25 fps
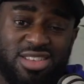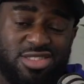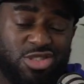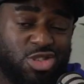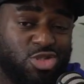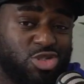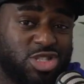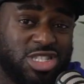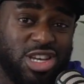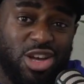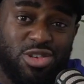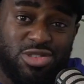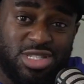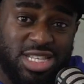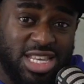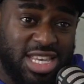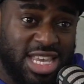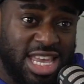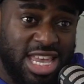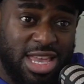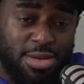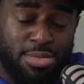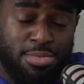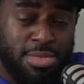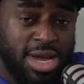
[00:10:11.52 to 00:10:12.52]
Do Chelsea
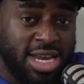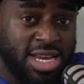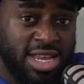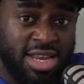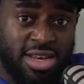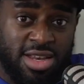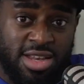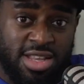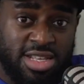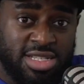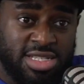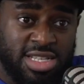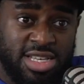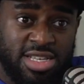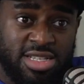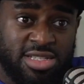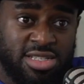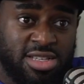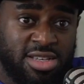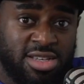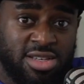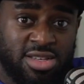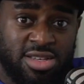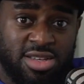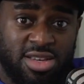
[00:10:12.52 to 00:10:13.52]
keep him at the end of the
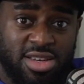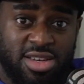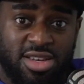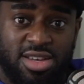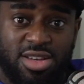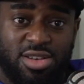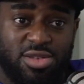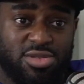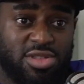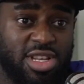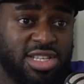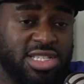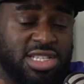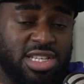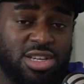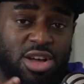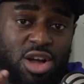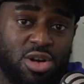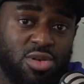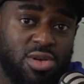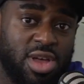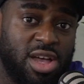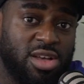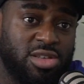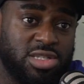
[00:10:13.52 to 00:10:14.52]
season? Does he
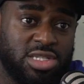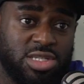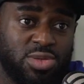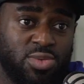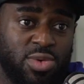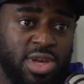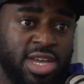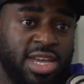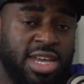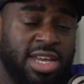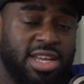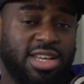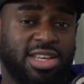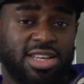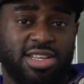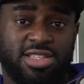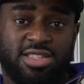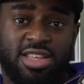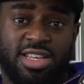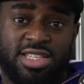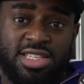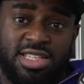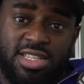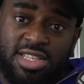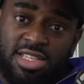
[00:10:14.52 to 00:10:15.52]
go elsewhere?
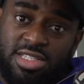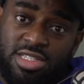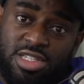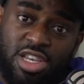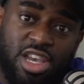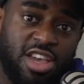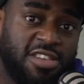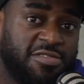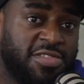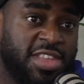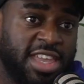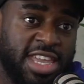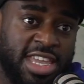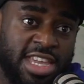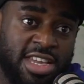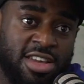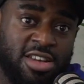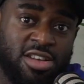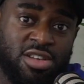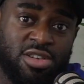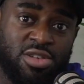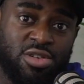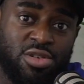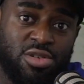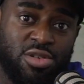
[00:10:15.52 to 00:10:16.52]
Does he deserve the
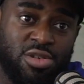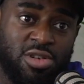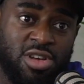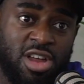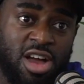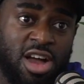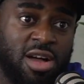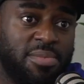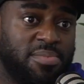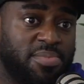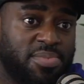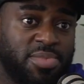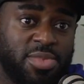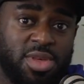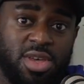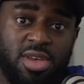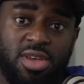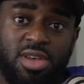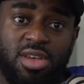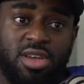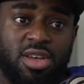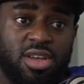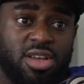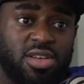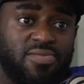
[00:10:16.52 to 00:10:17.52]
England call up?
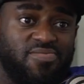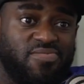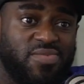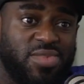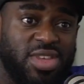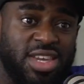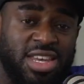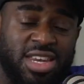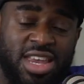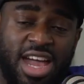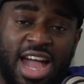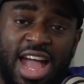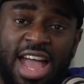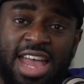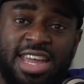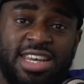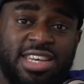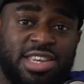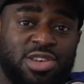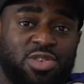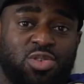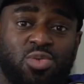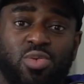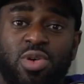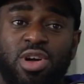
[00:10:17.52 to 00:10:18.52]
In an
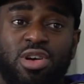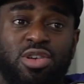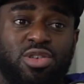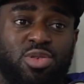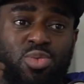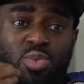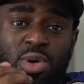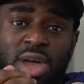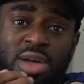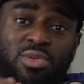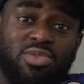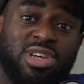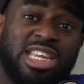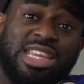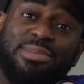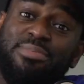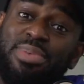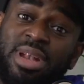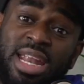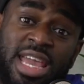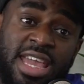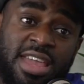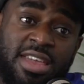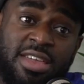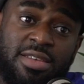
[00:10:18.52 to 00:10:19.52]
ideal world, where would he
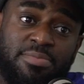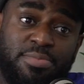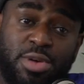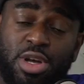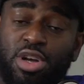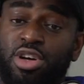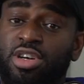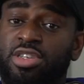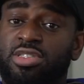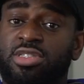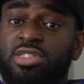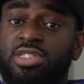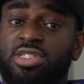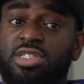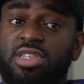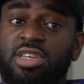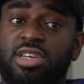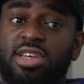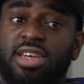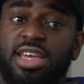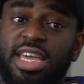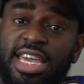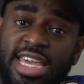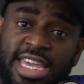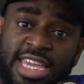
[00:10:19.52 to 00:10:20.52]
play? Because
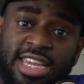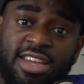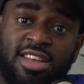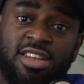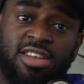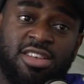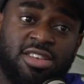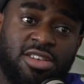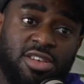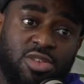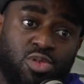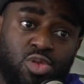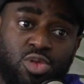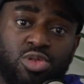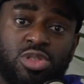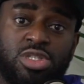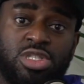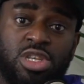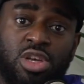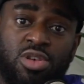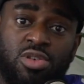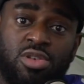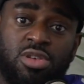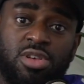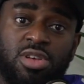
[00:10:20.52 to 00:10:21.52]
England
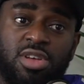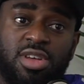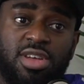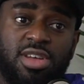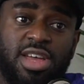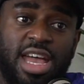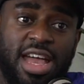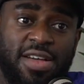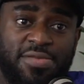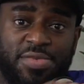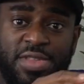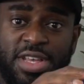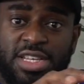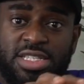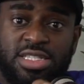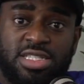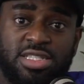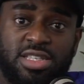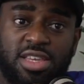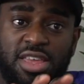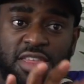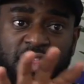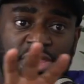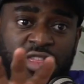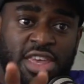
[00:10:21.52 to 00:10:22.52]
also have this
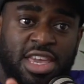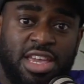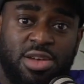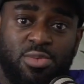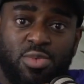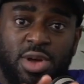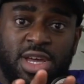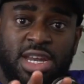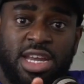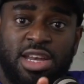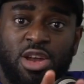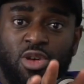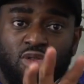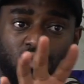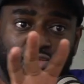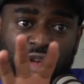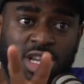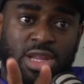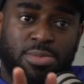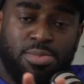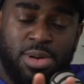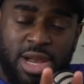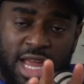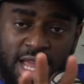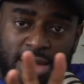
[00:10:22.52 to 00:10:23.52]
thing where they don't
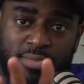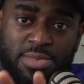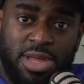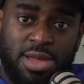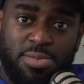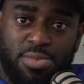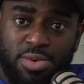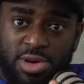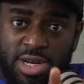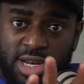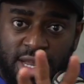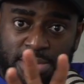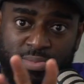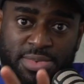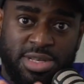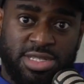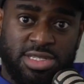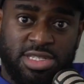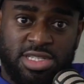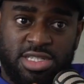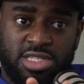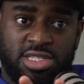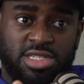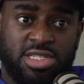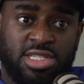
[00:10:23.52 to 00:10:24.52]
really play people in their
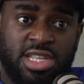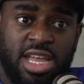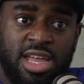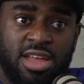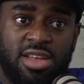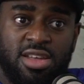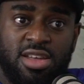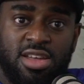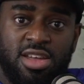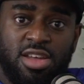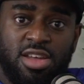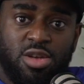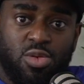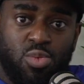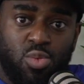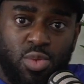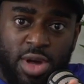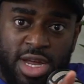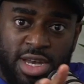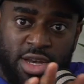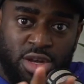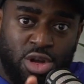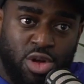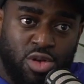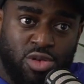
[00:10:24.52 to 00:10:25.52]
positions that
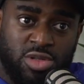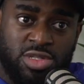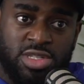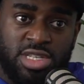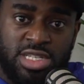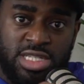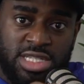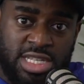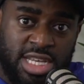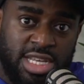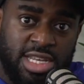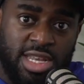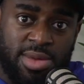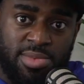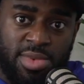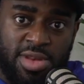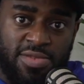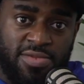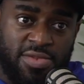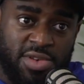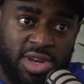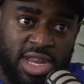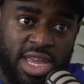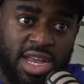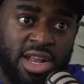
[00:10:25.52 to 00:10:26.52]
we're known to see them in
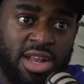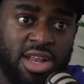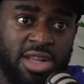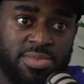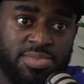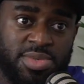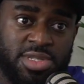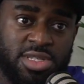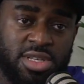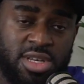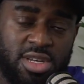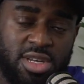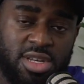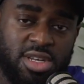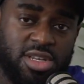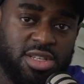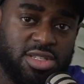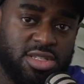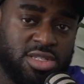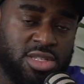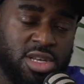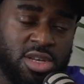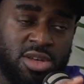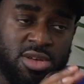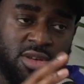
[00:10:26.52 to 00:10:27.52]
for their clubs.
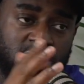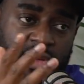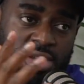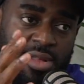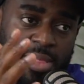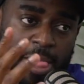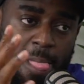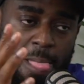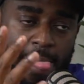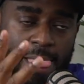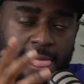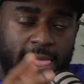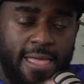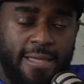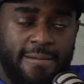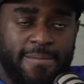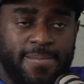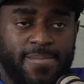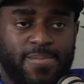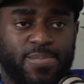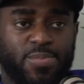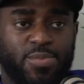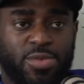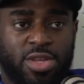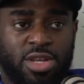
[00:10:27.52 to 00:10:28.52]
So,
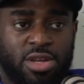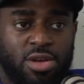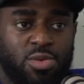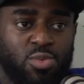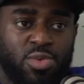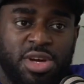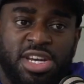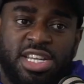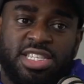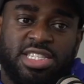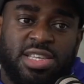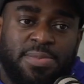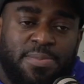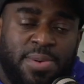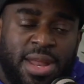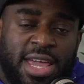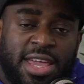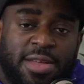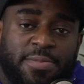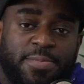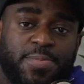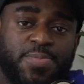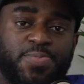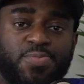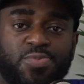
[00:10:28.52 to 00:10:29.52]
where does he
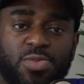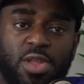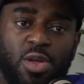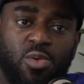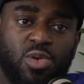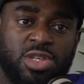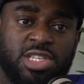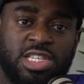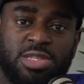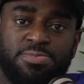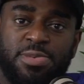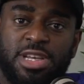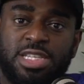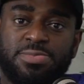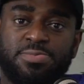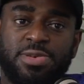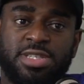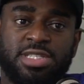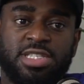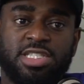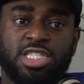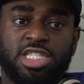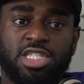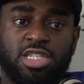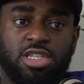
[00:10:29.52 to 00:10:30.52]
play? What's his best
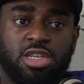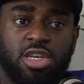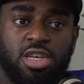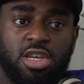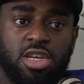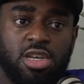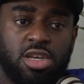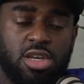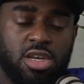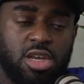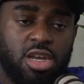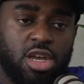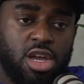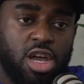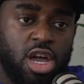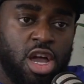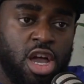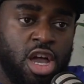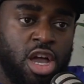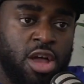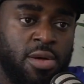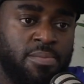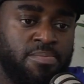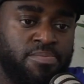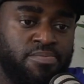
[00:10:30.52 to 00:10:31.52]
position?
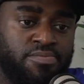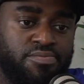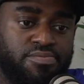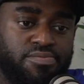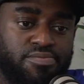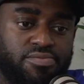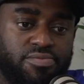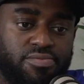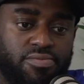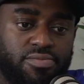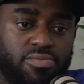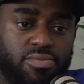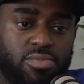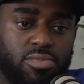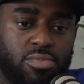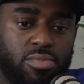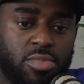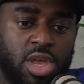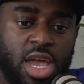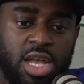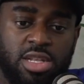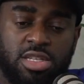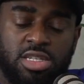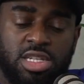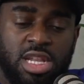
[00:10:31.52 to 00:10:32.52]

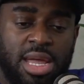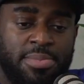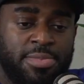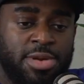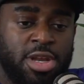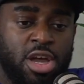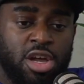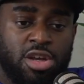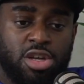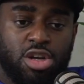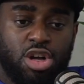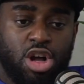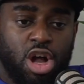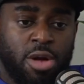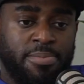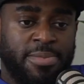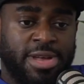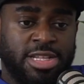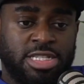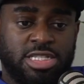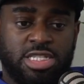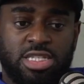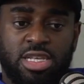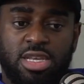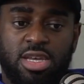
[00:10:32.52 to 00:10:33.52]
Just let me know in the
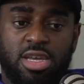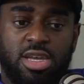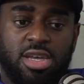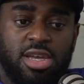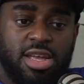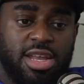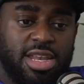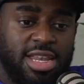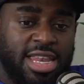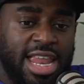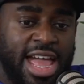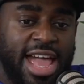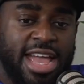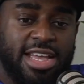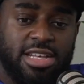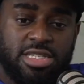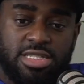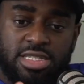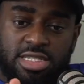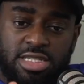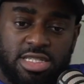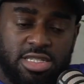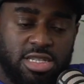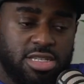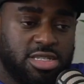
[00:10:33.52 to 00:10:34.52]
comments. Like,
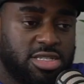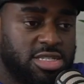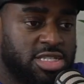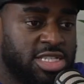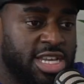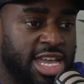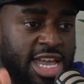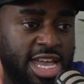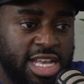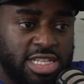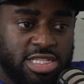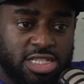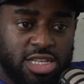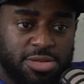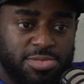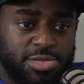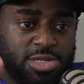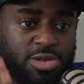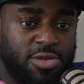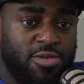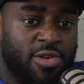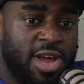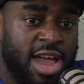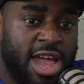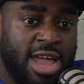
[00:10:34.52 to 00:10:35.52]
share,
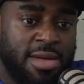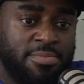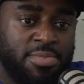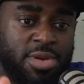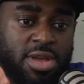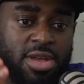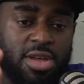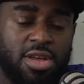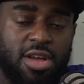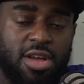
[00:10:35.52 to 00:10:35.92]
subscribe.